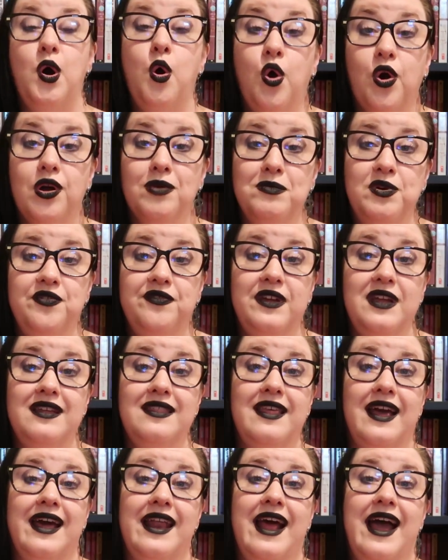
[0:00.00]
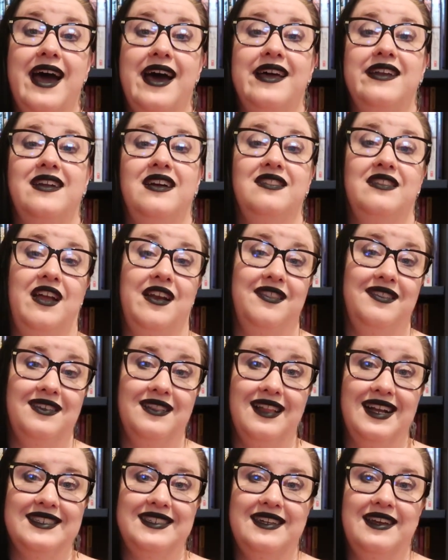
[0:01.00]
horror movie that had a lot of the
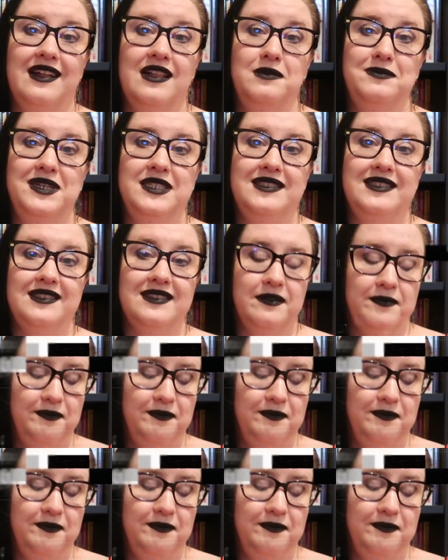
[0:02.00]
classic elements.